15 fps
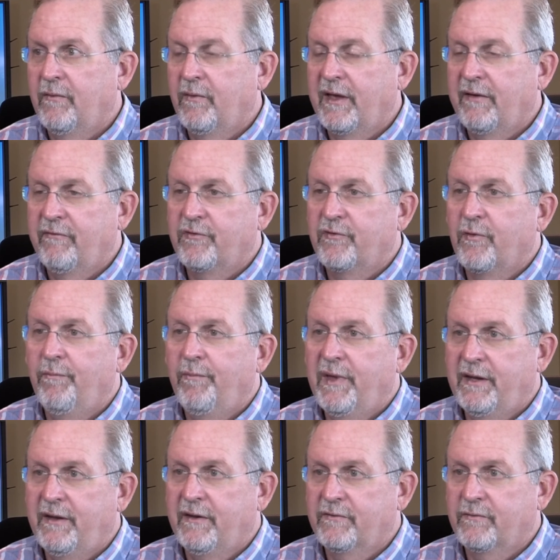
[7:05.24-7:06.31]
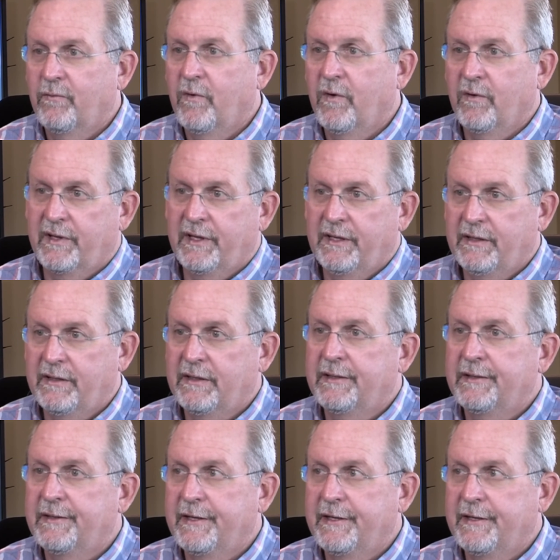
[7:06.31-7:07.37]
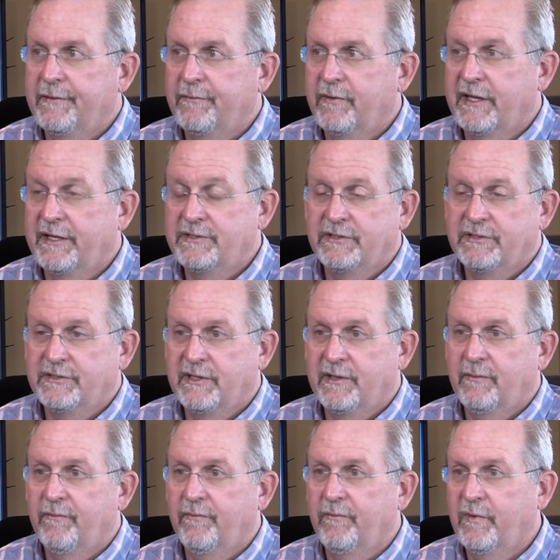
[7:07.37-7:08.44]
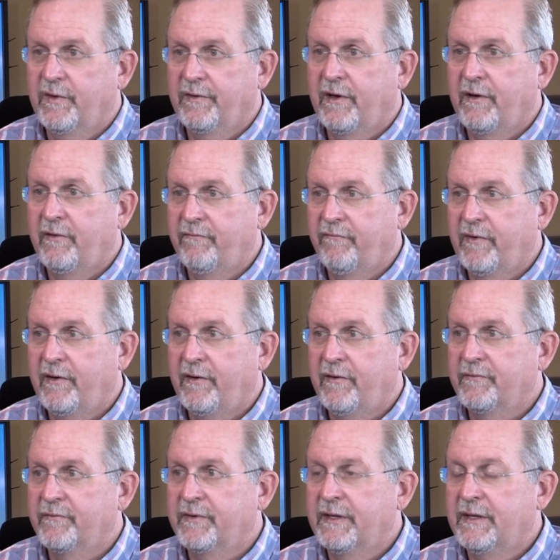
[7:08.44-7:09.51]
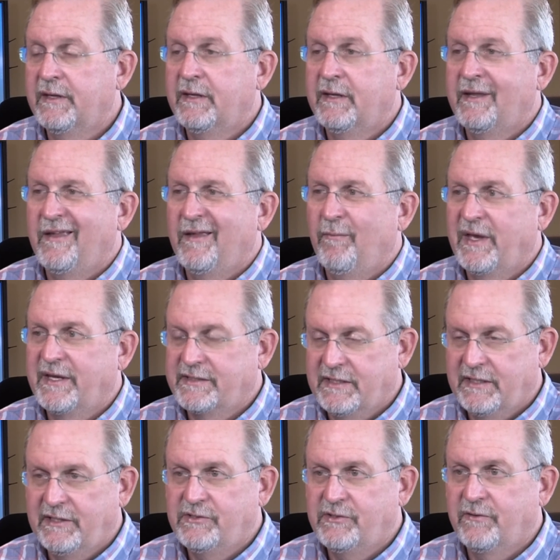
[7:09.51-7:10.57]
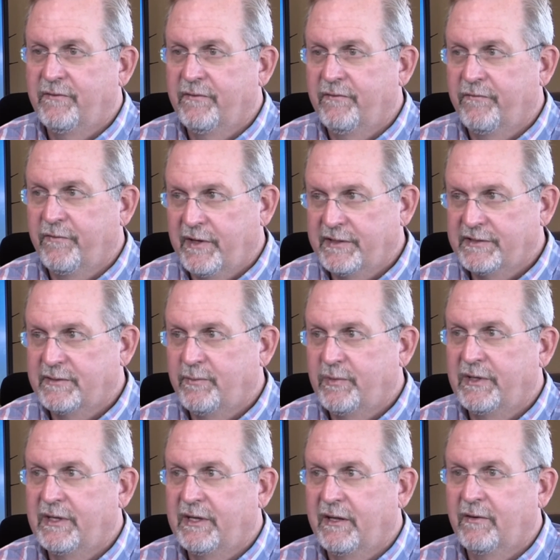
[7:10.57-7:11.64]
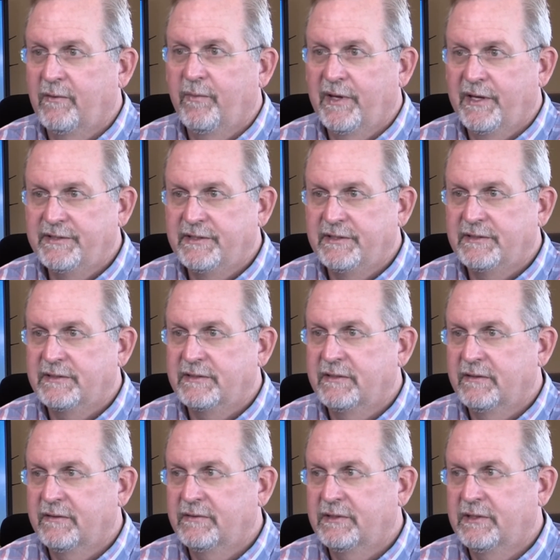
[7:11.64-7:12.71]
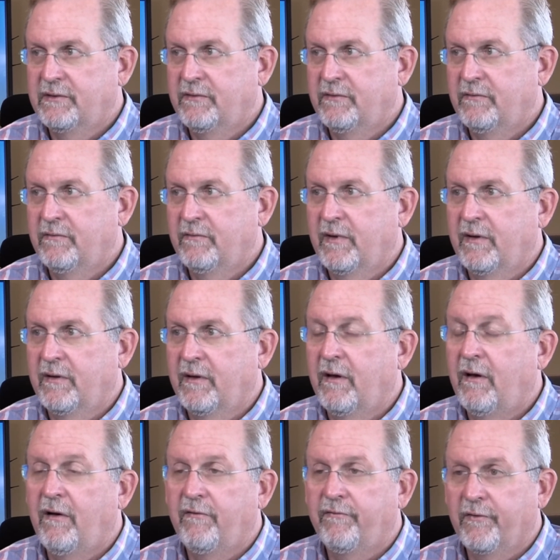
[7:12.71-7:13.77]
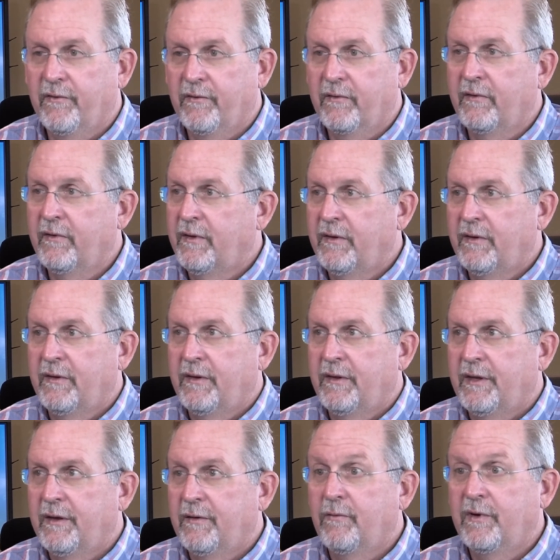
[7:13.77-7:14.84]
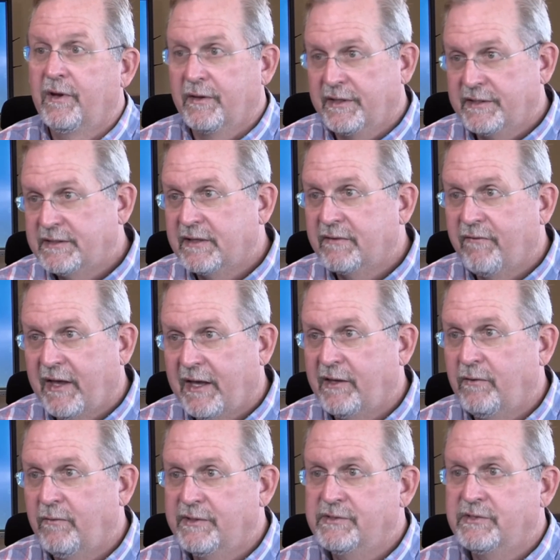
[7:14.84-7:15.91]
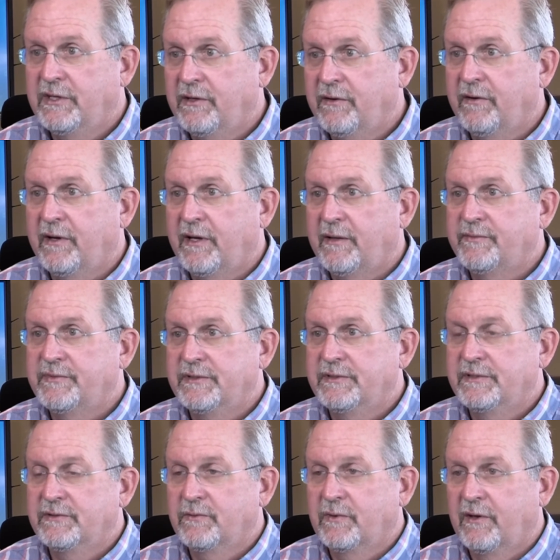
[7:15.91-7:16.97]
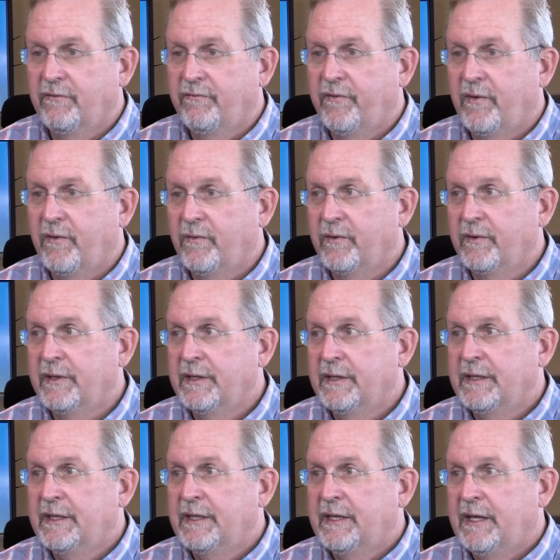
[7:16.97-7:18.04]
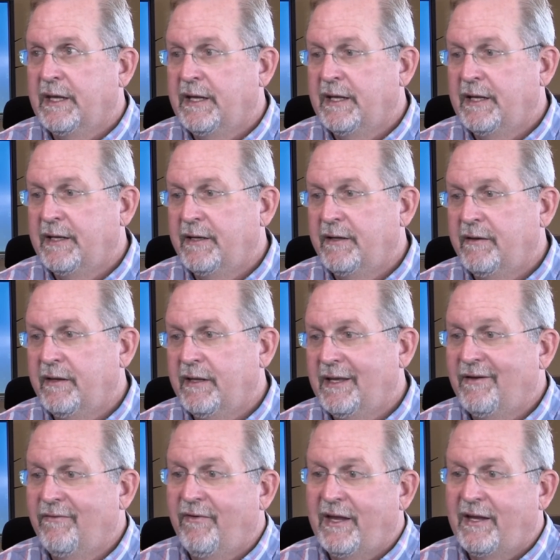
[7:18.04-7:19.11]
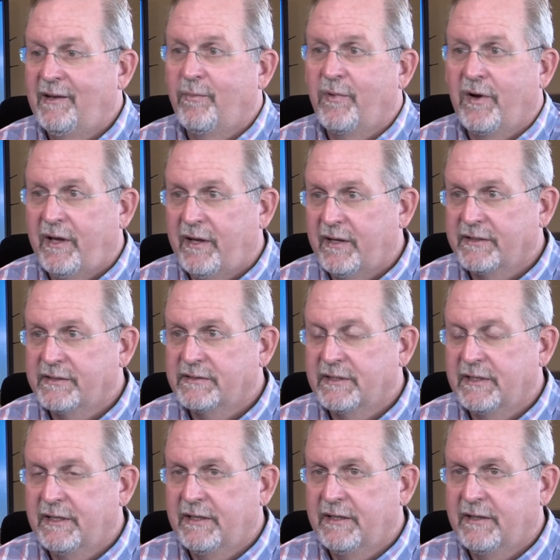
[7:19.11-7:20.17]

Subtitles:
We have a tremendous working relationship with all involved. It makes it easier for us to put together budgets to offer realistic value engineering options as we go forward. And innovating products.